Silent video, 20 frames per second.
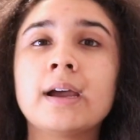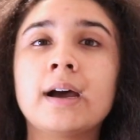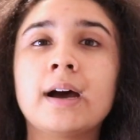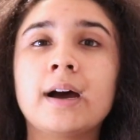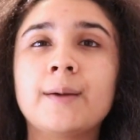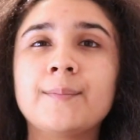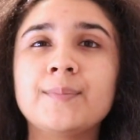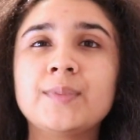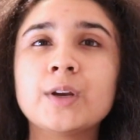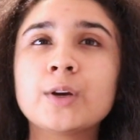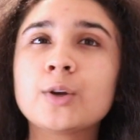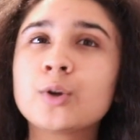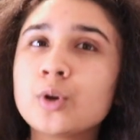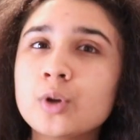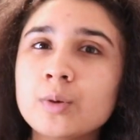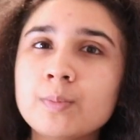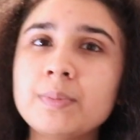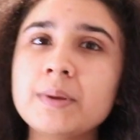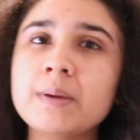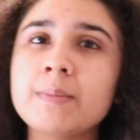there
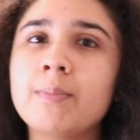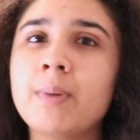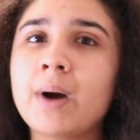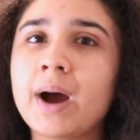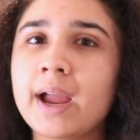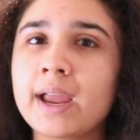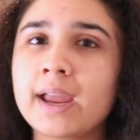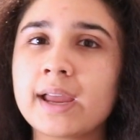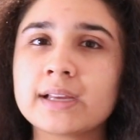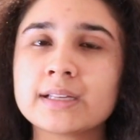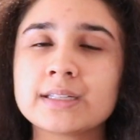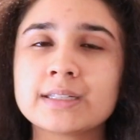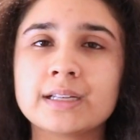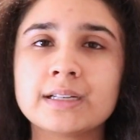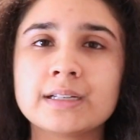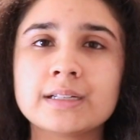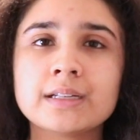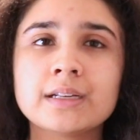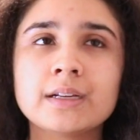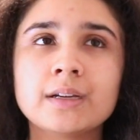could be bias
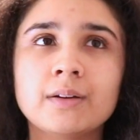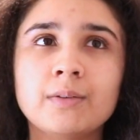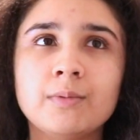and